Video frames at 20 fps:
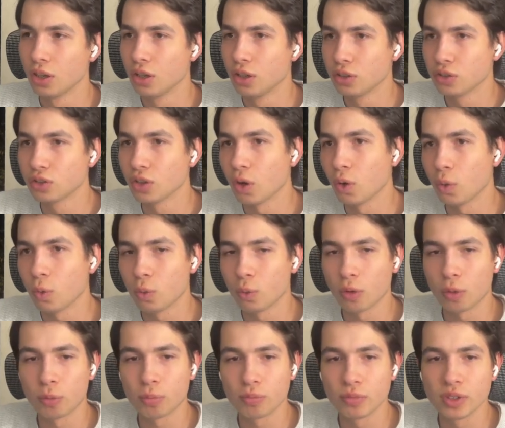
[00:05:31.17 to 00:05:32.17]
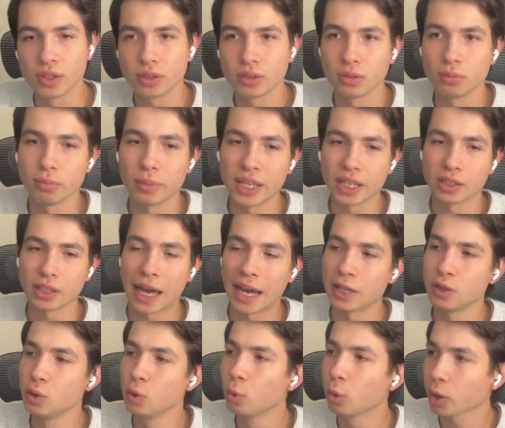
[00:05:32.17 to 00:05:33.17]
So make
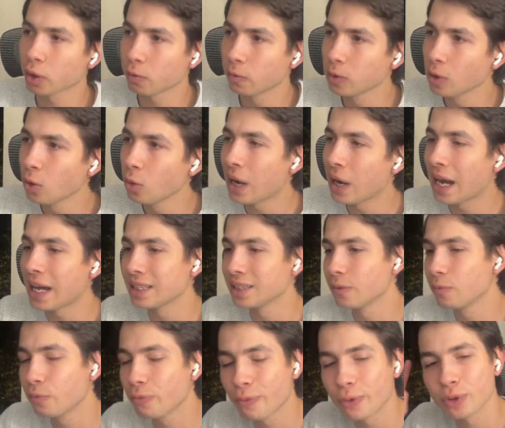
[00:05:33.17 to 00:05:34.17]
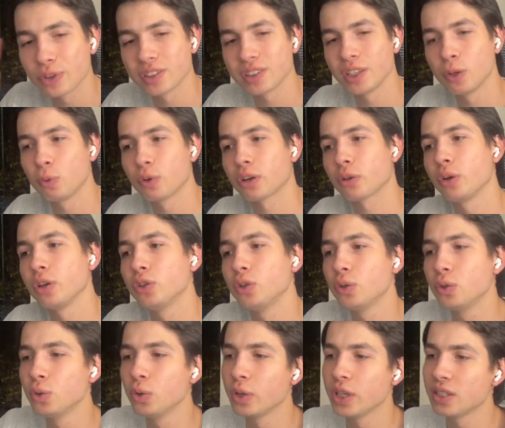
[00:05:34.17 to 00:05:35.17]
a new workflow, and the first thing we're going to
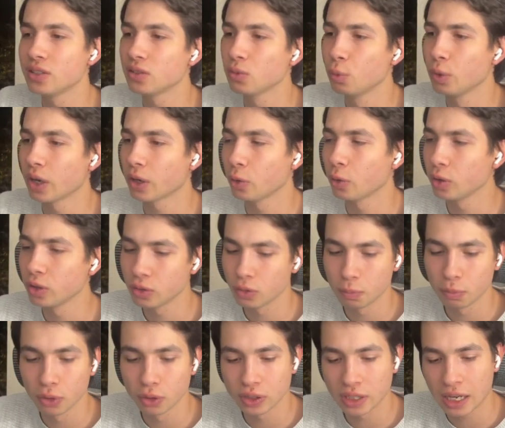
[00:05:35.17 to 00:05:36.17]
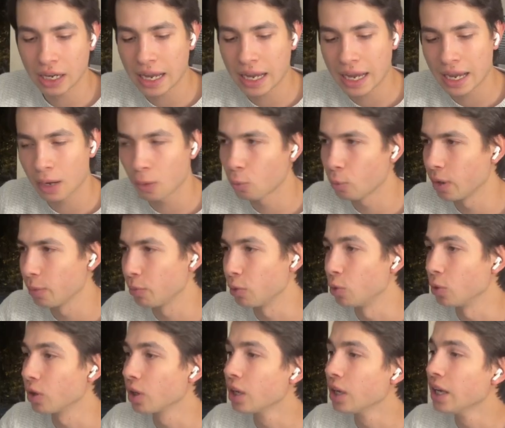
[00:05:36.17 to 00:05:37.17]
do is we are going to put a
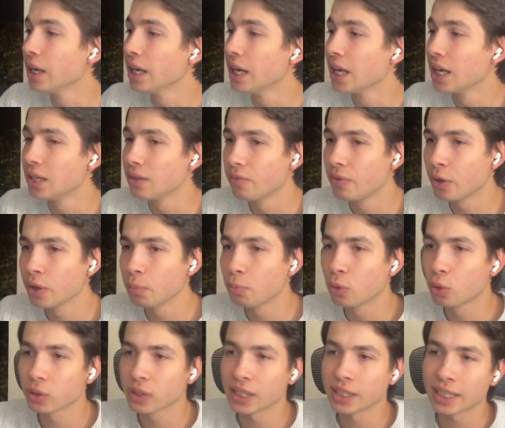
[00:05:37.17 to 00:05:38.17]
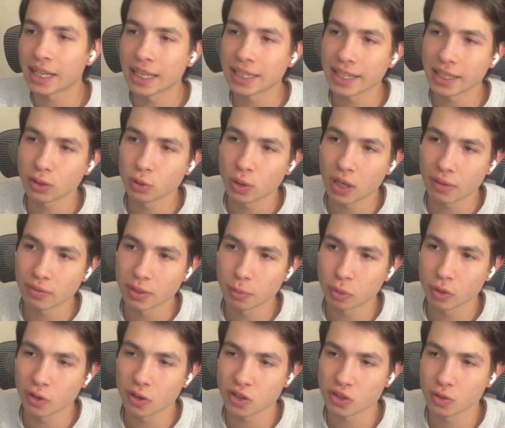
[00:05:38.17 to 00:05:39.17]
webhook. Very important, I like to have the
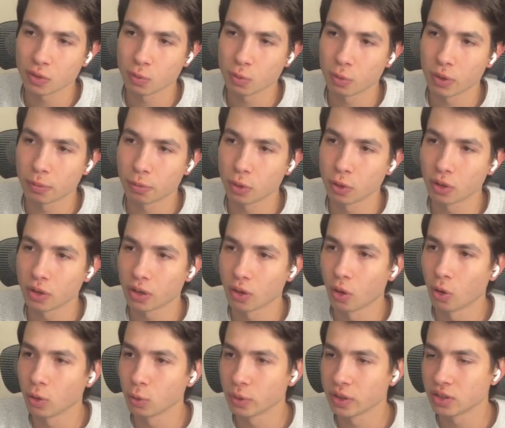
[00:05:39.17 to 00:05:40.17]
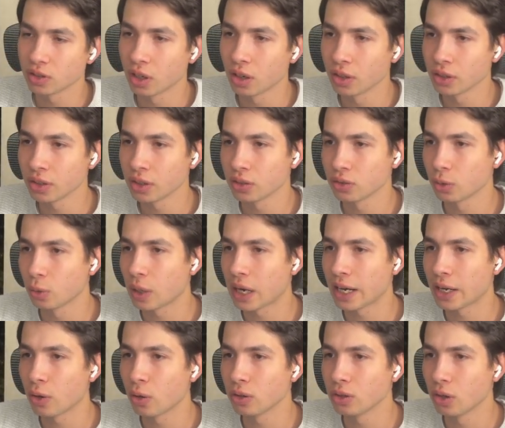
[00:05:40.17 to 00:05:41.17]
production webhook always on, so I